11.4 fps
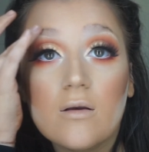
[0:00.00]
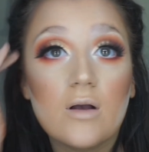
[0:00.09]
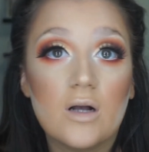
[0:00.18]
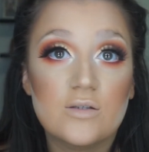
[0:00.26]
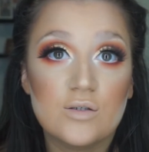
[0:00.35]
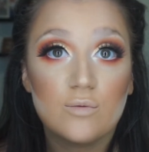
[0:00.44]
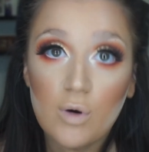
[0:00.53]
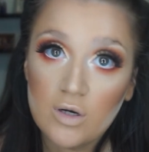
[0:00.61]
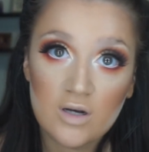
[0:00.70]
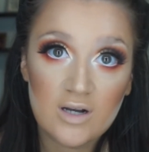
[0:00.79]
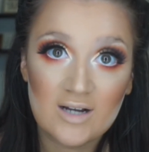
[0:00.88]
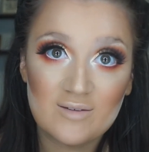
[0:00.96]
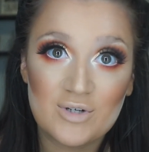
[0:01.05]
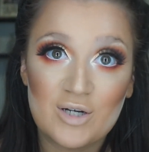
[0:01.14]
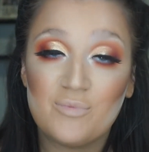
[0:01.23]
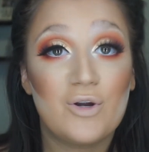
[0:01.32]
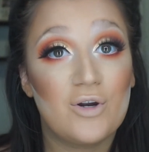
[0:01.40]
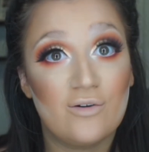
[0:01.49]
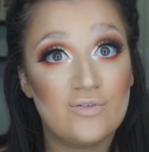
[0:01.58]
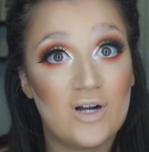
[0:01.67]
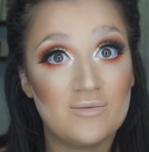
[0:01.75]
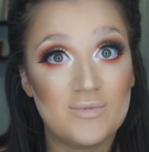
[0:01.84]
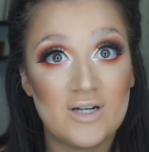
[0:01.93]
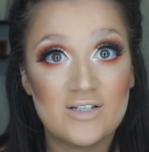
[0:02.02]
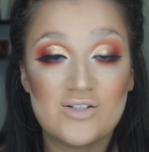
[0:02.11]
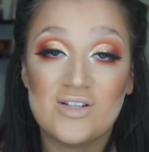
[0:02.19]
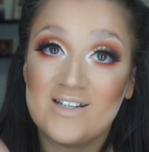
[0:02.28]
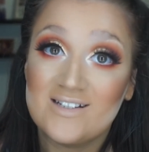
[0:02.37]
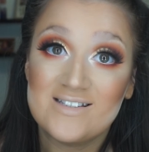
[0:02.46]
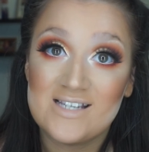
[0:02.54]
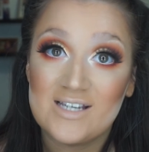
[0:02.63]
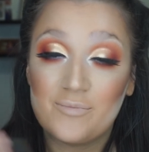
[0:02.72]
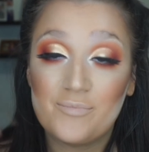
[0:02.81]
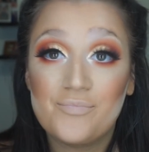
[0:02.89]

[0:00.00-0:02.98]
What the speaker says: I'll do one on camera and one off camera so that you can see.